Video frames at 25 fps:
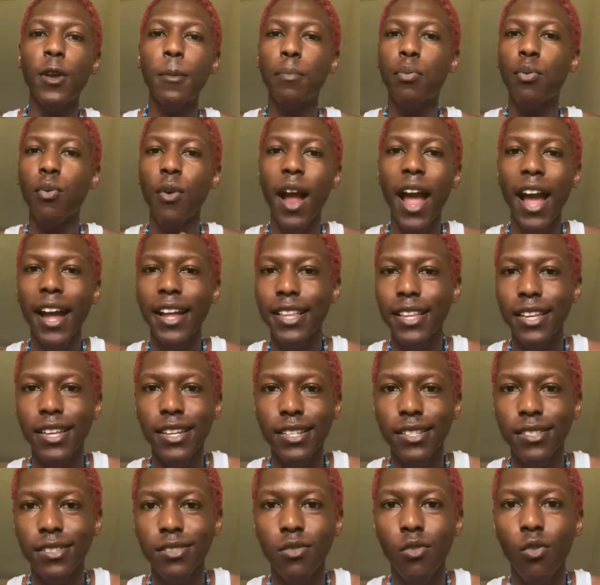
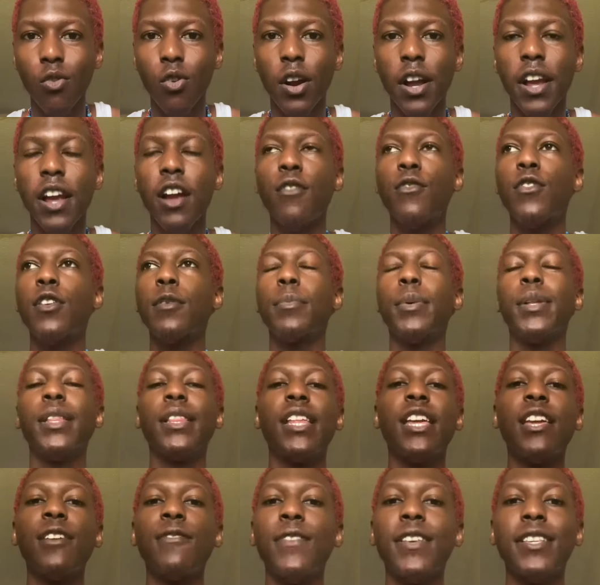practice or every
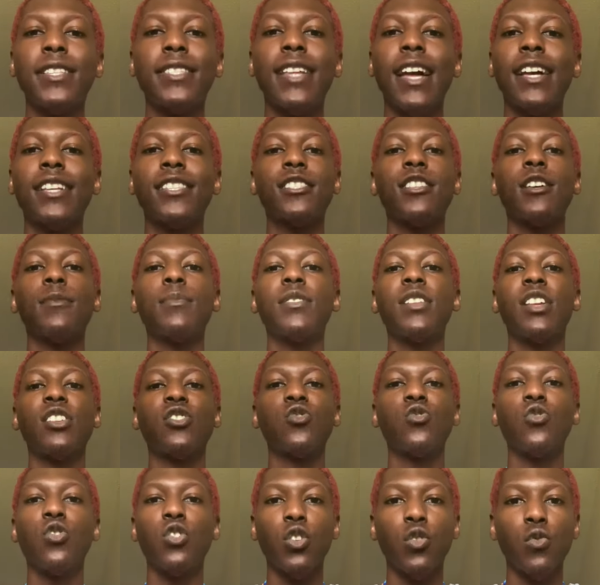belief is not something that
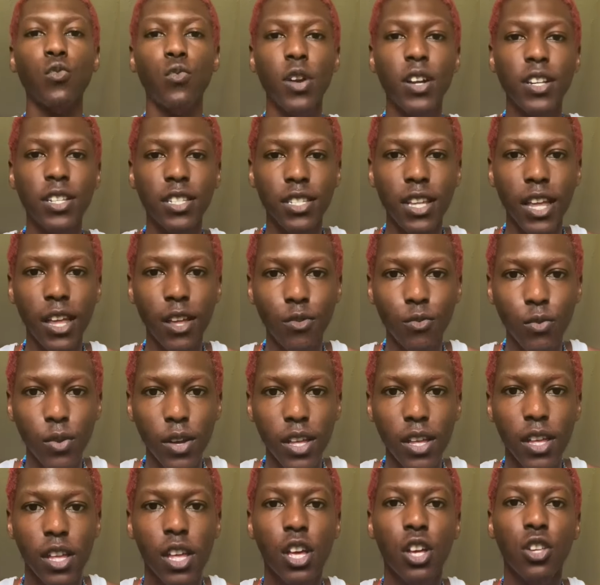you're gonna resonate with.